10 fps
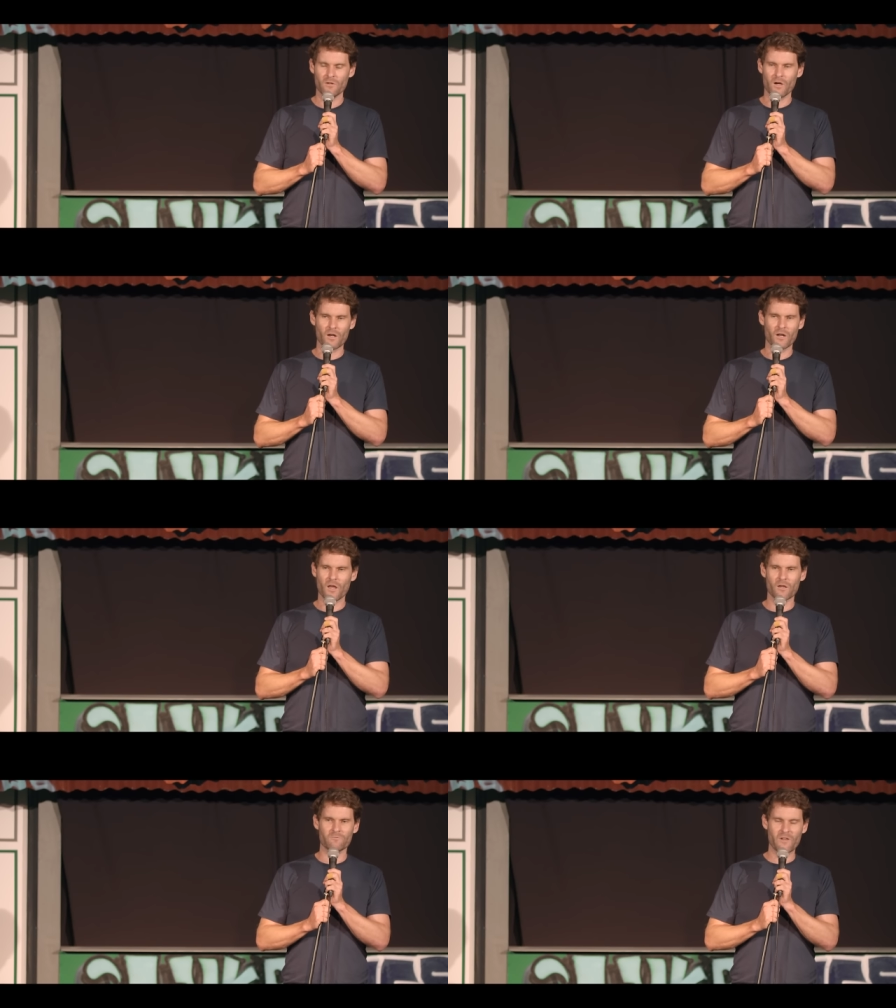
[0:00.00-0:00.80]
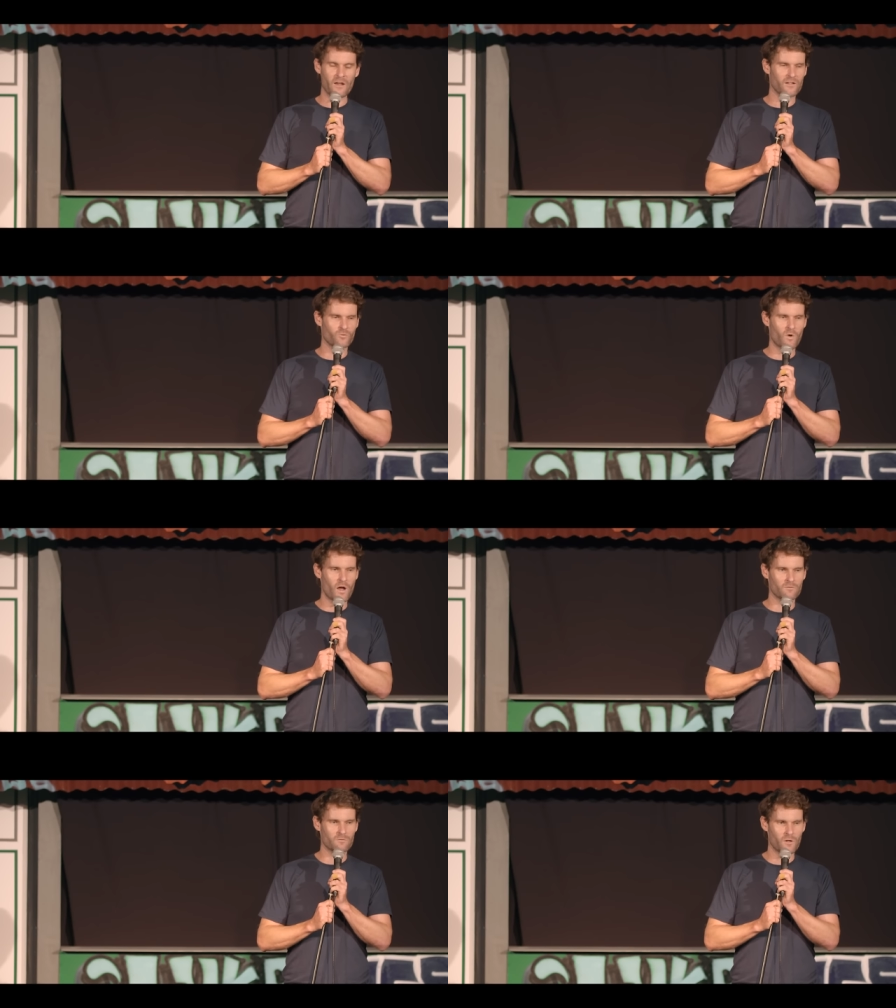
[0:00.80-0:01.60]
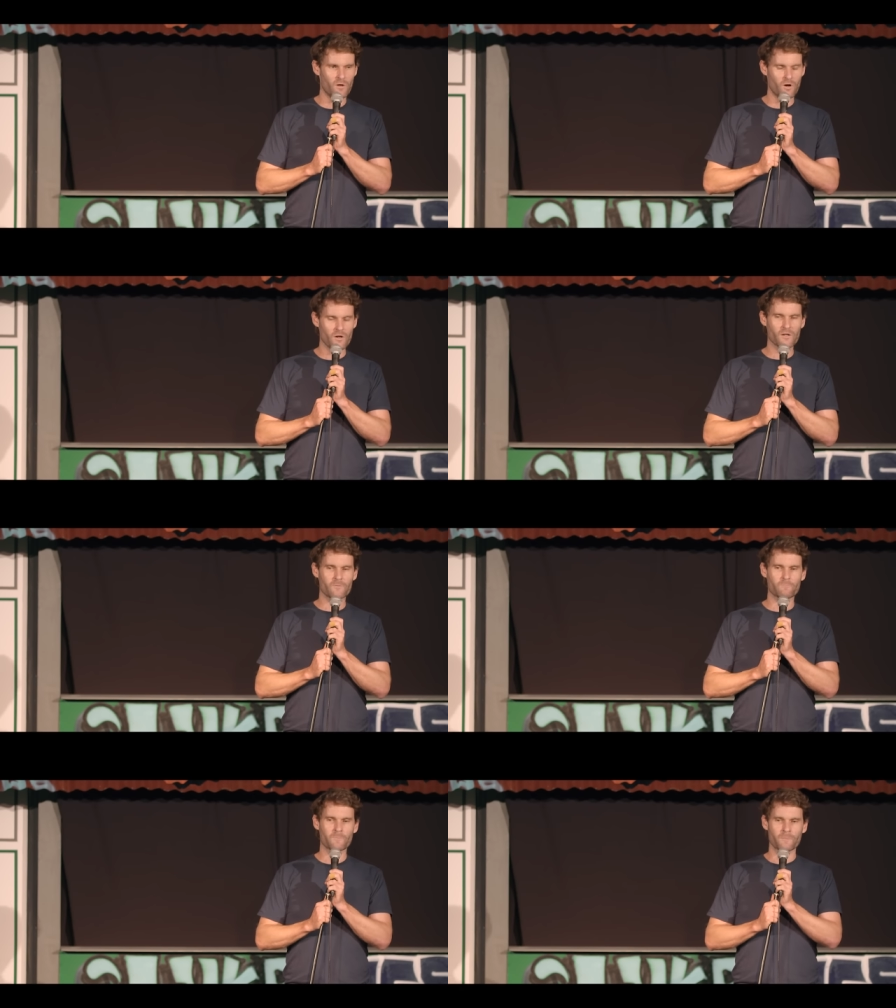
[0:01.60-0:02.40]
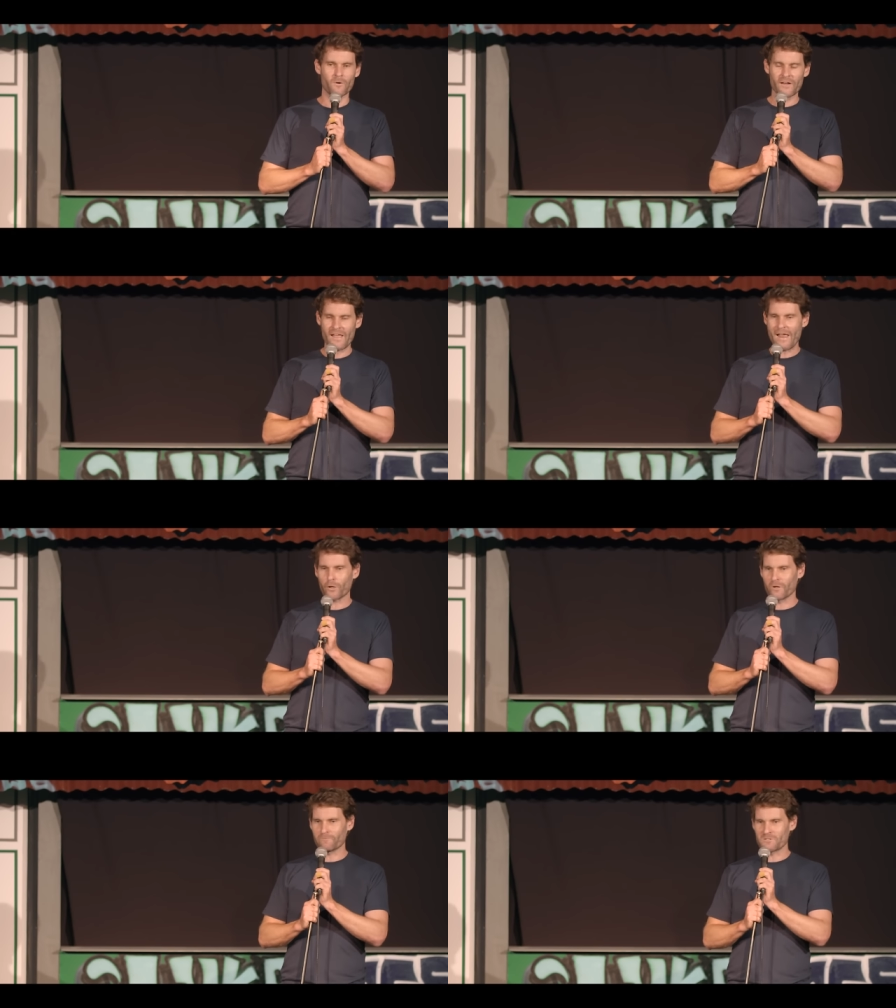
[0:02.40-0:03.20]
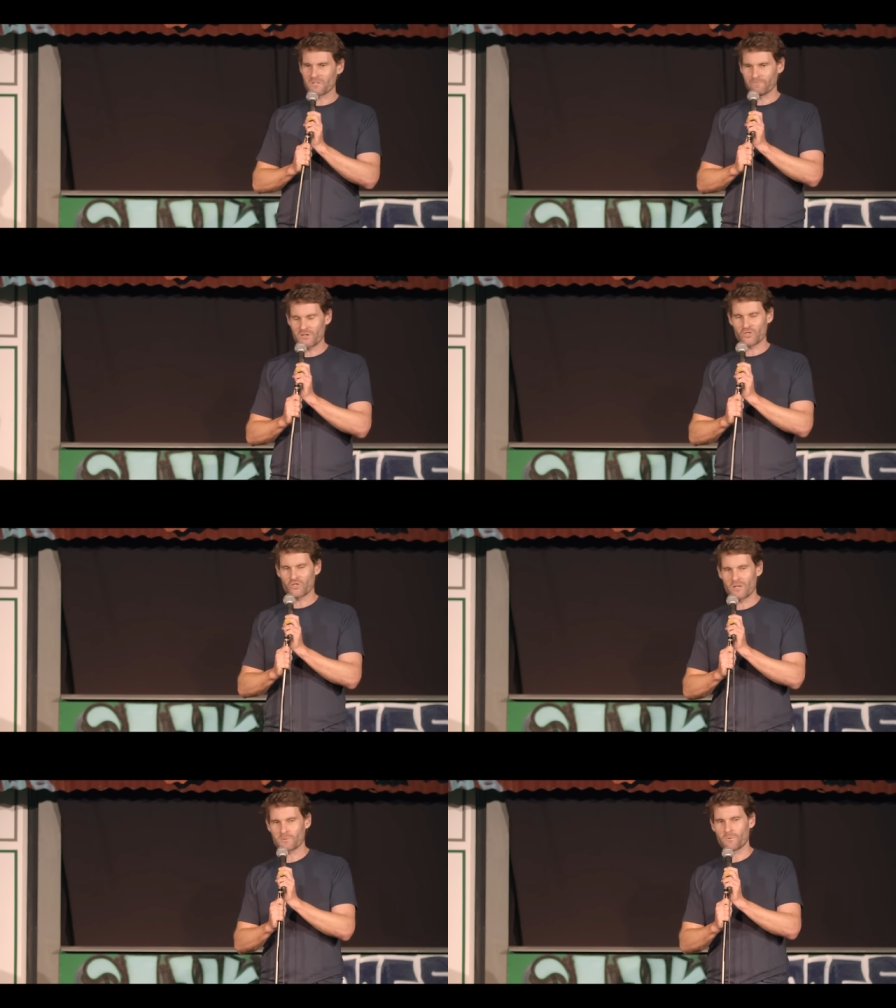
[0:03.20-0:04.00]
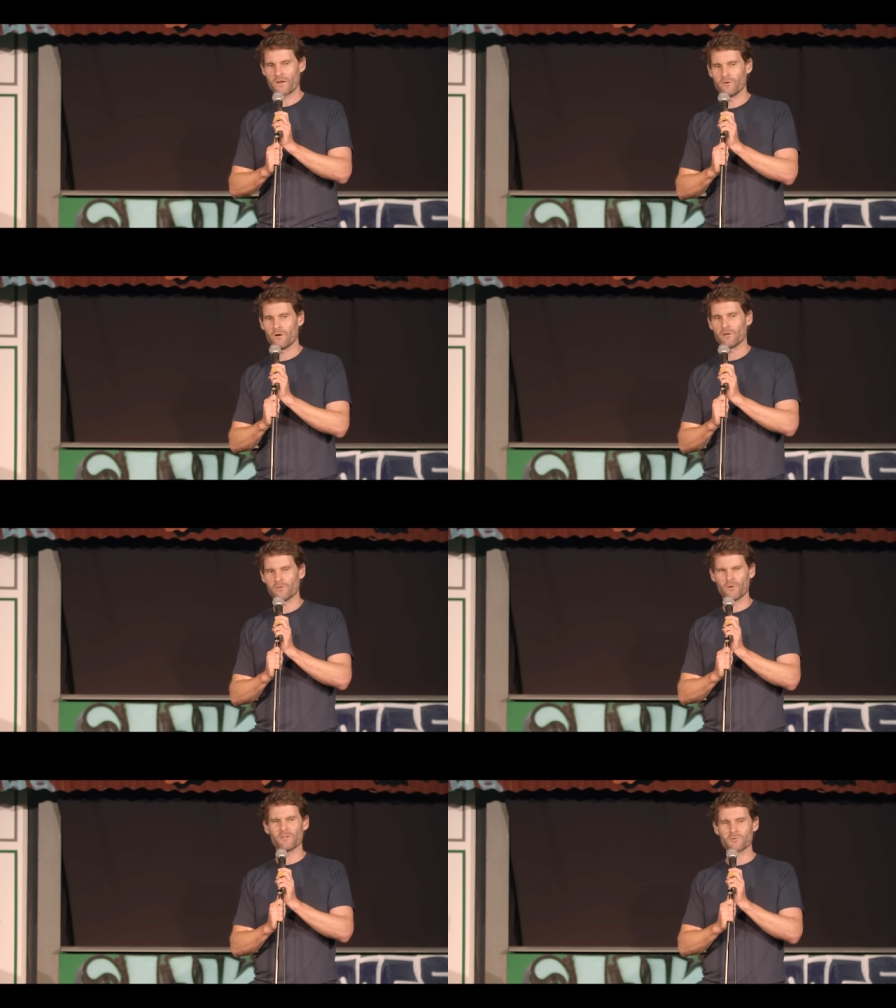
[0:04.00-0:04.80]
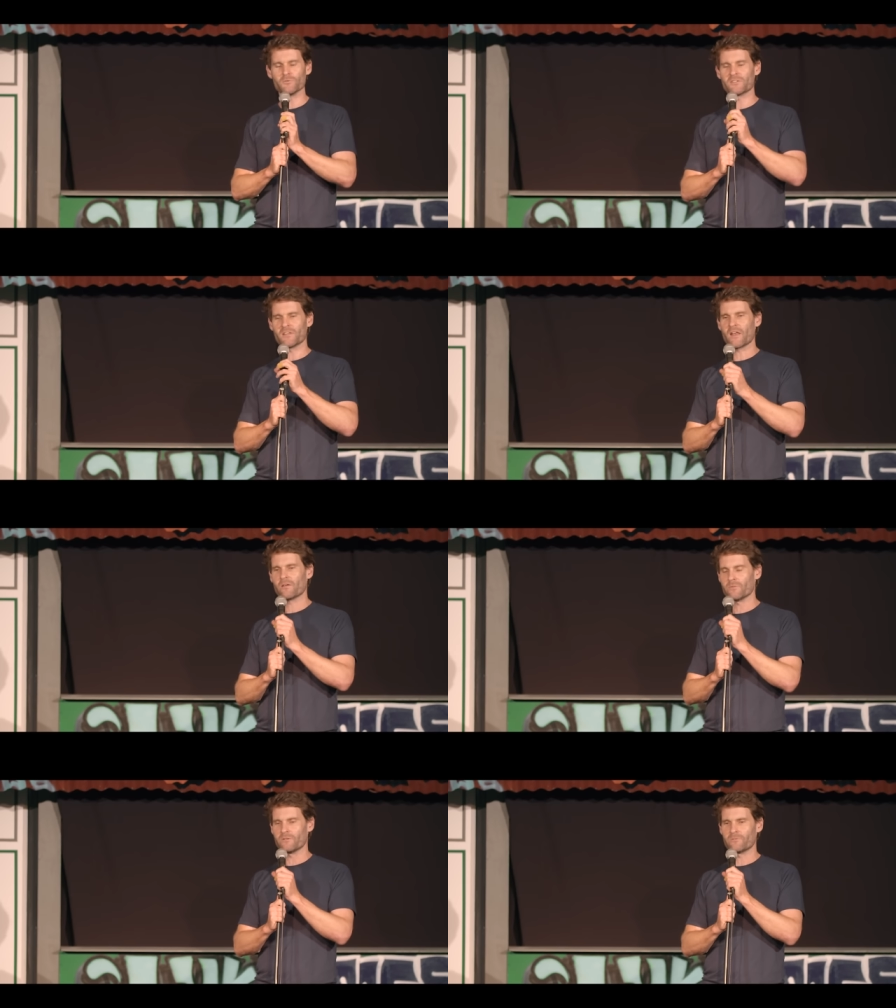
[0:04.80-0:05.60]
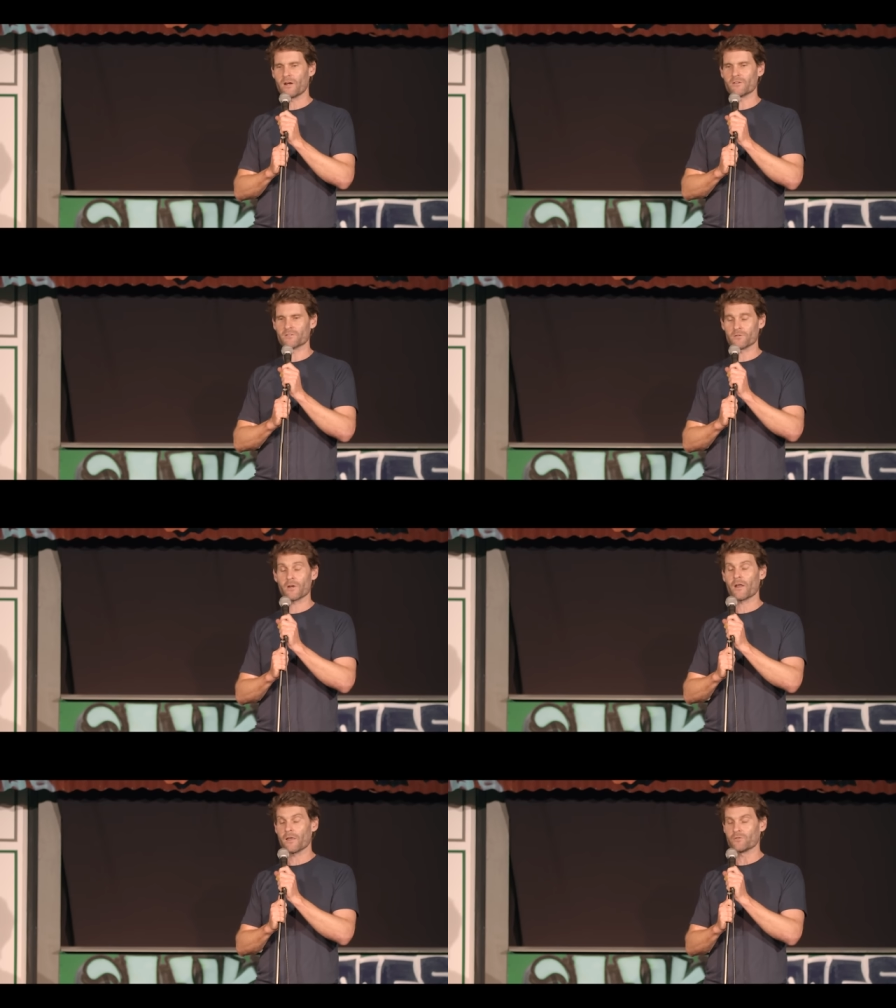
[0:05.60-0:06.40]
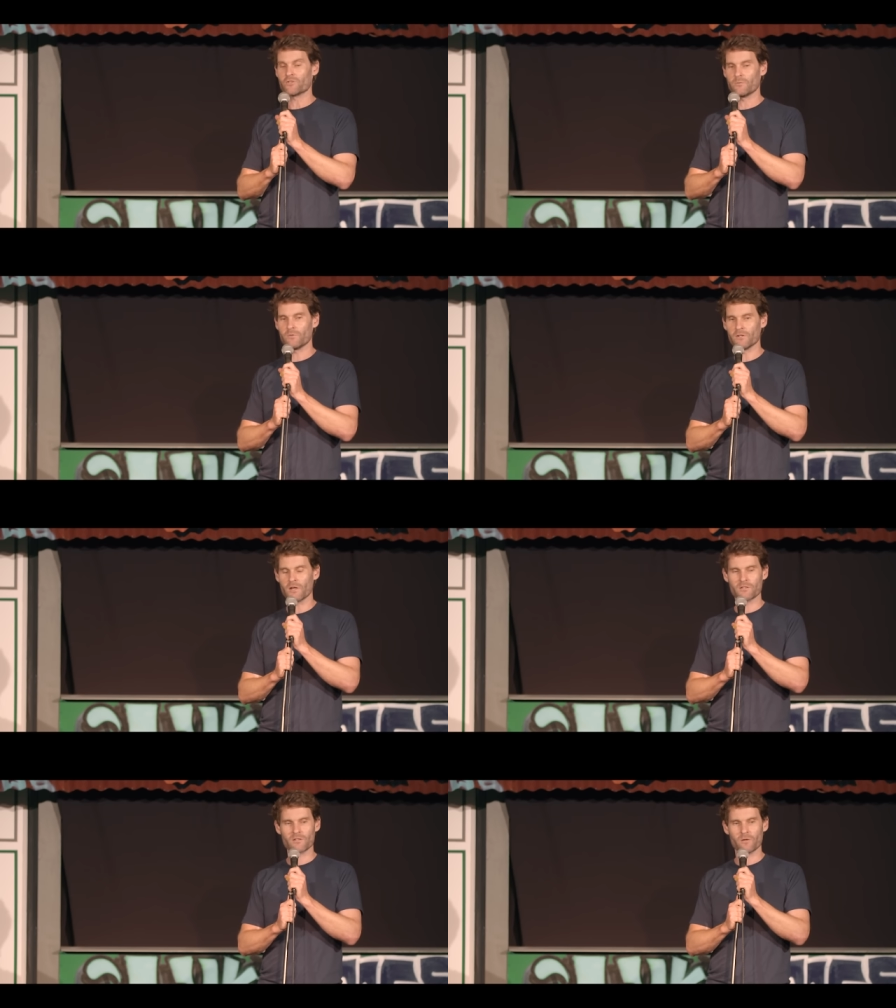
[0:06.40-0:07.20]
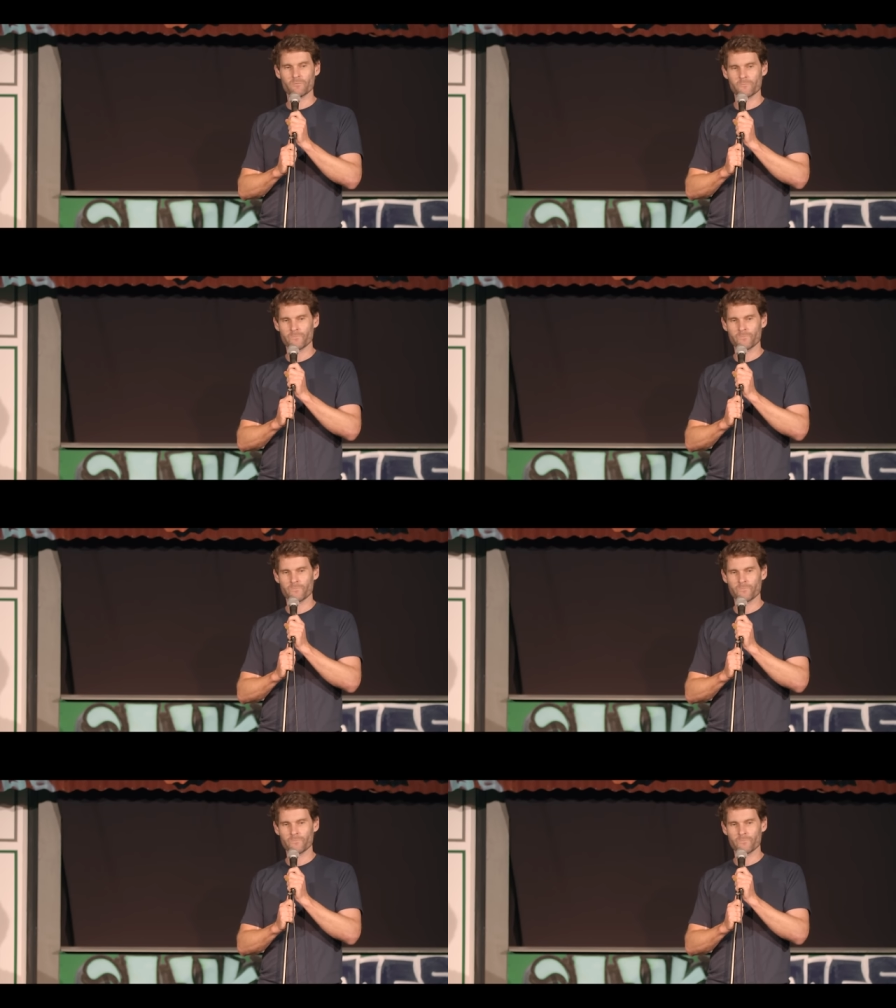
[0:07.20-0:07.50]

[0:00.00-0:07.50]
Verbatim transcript: I don't know. Vanity One. I had a, I had a hankering for some fish and chips one night. I thought, I'll sort this out. I haven't been for ages. I'll go down the chippy and get some.